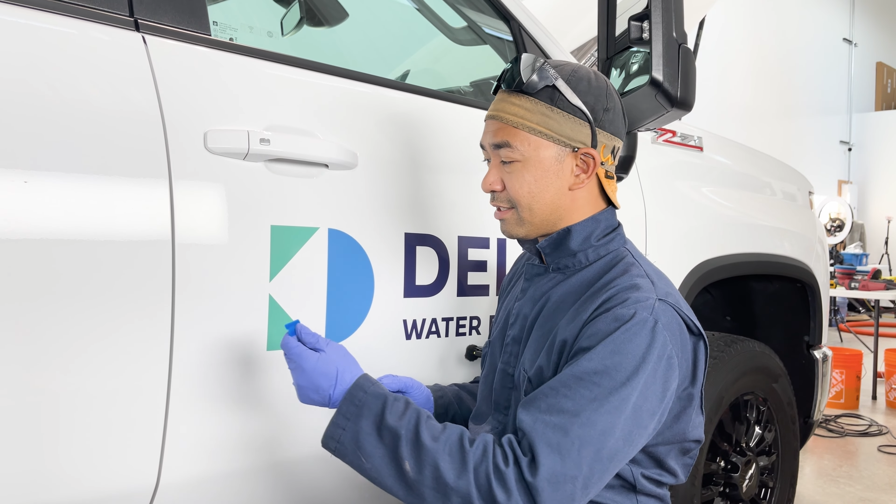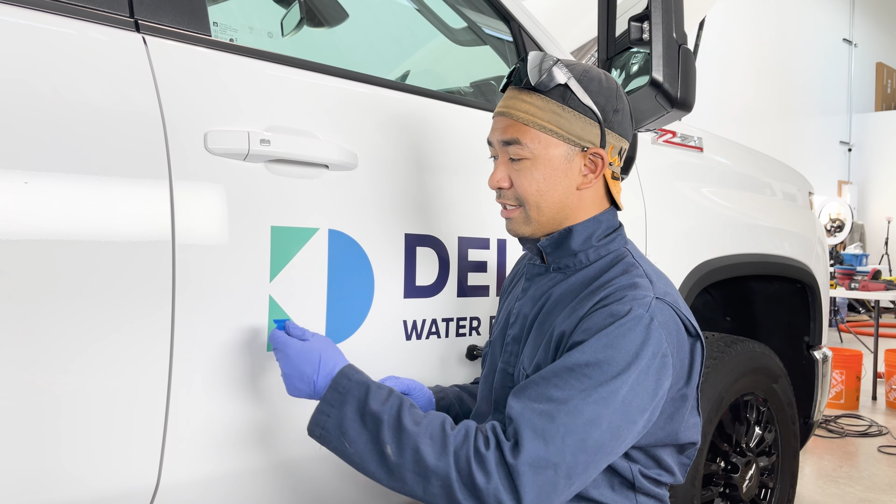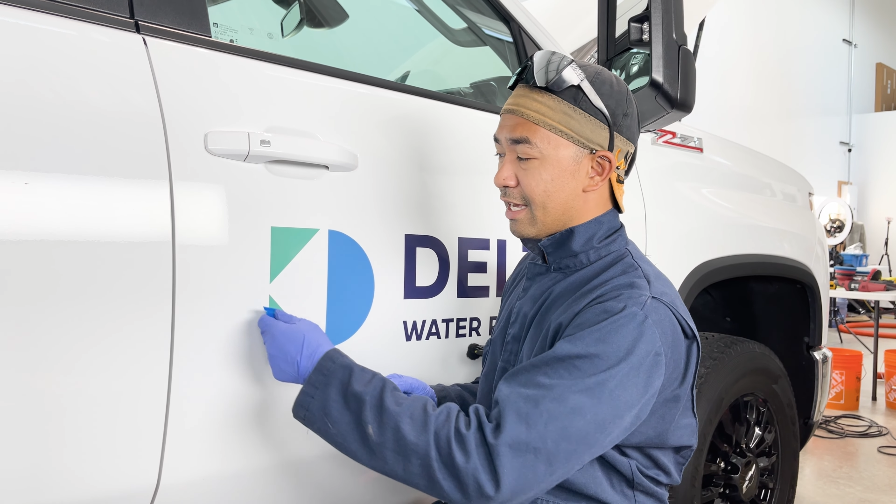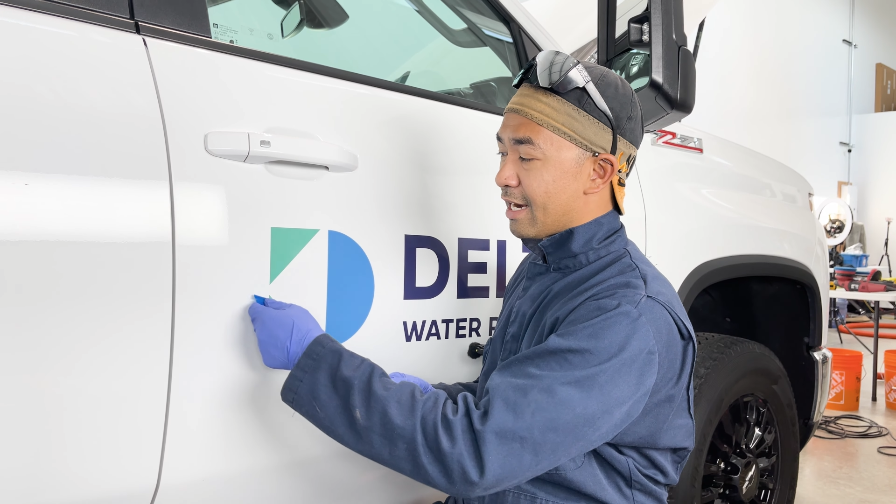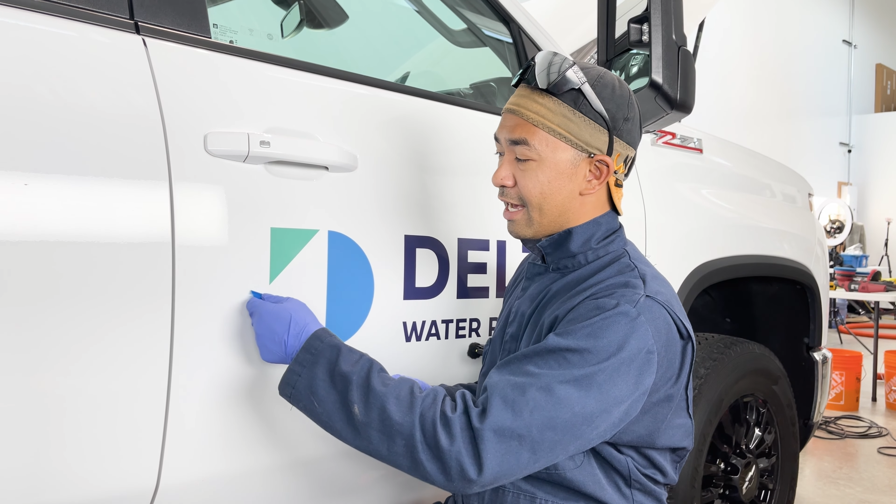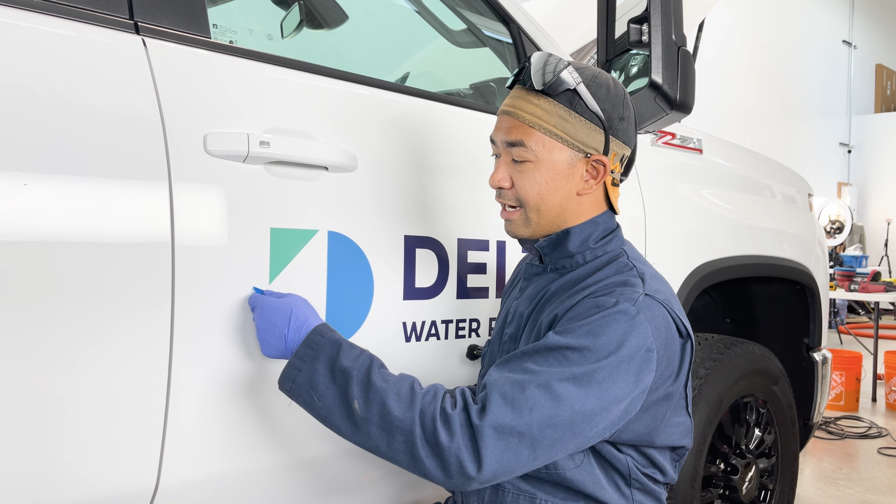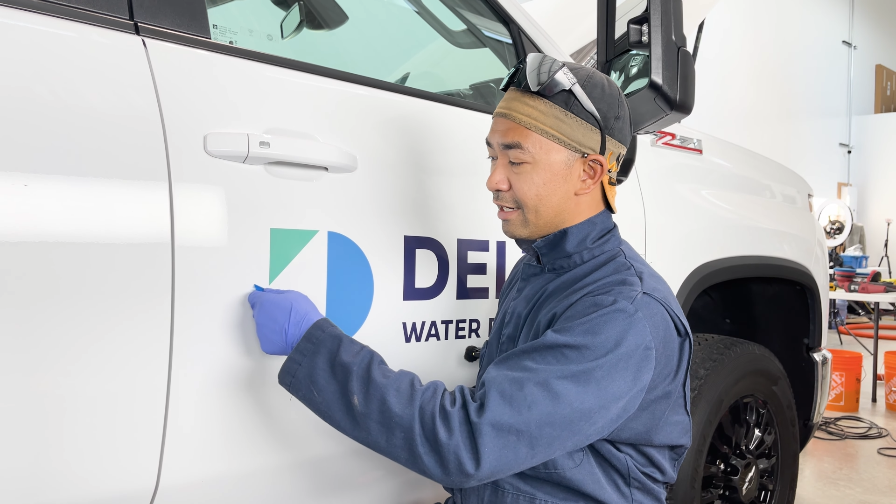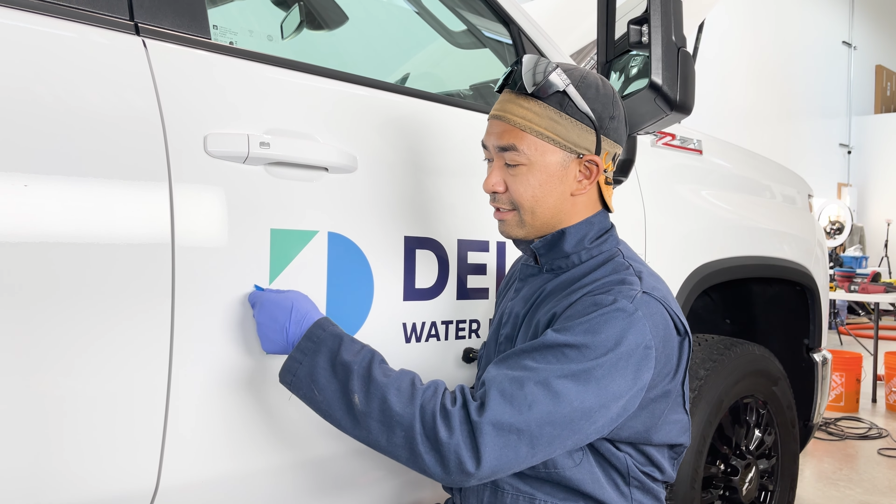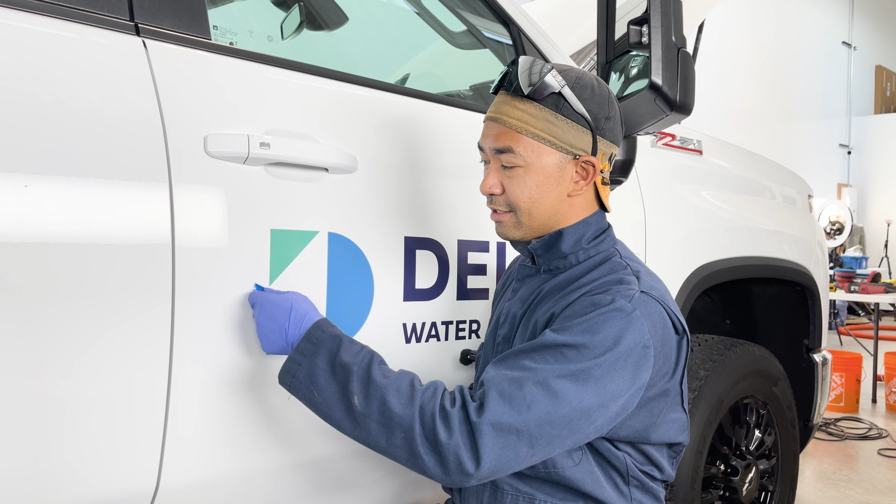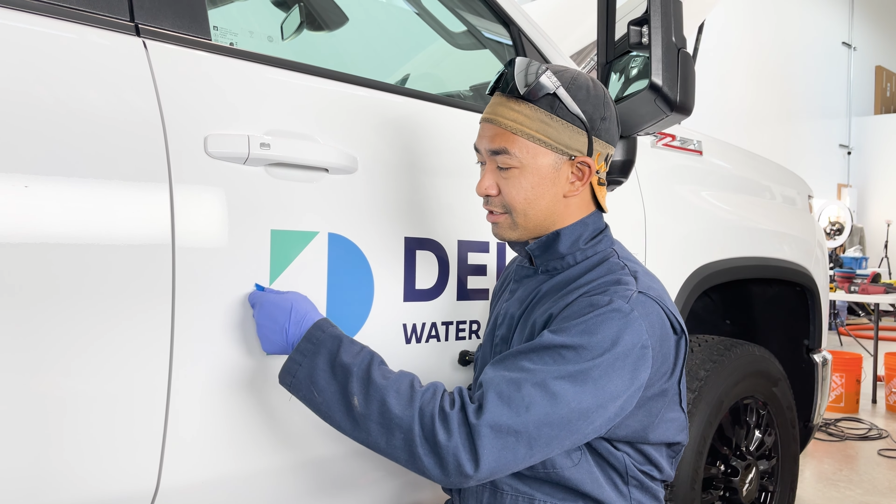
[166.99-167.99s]
to get at it
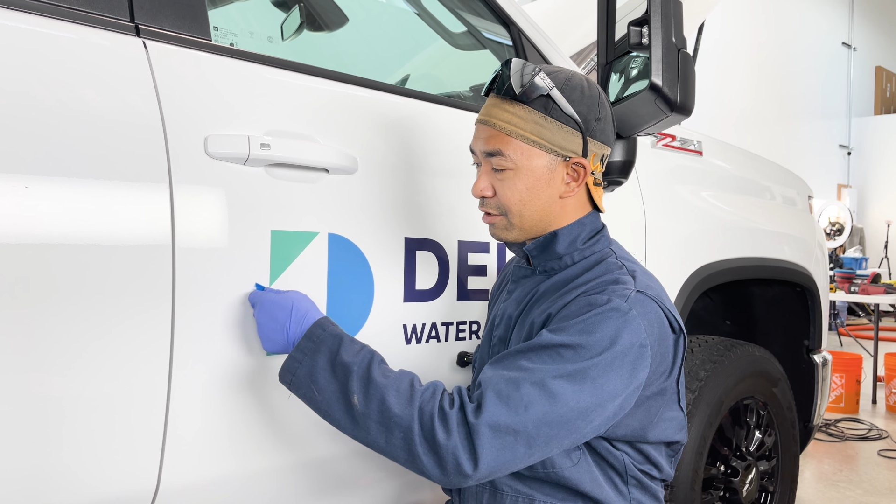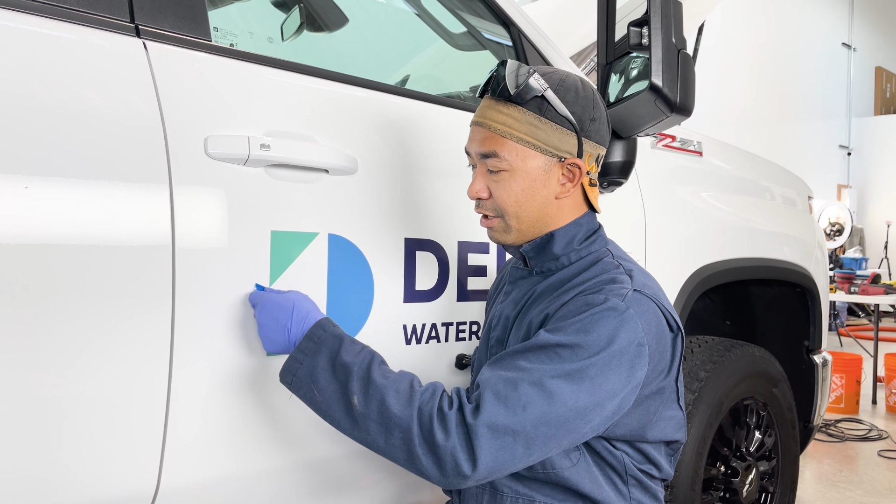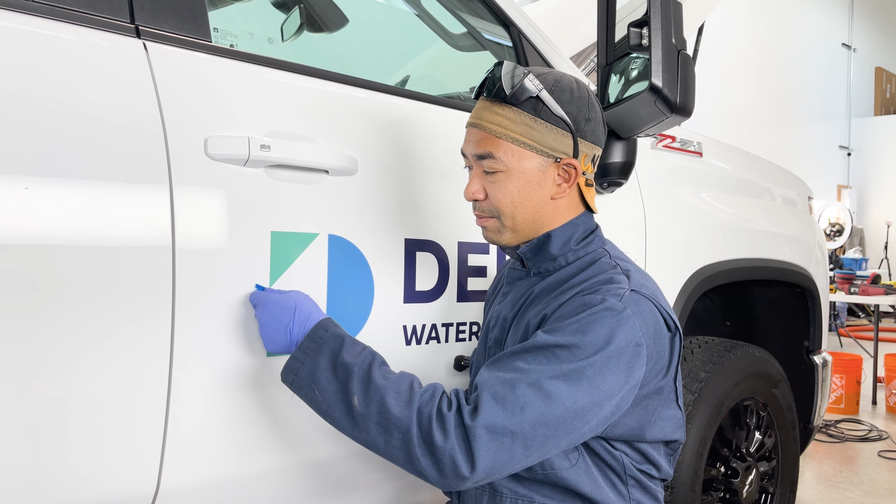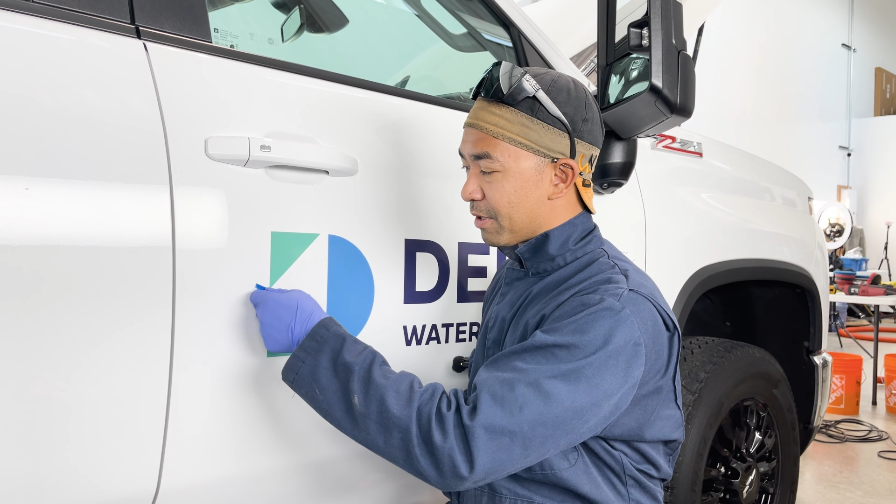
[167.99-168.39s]
and just scrape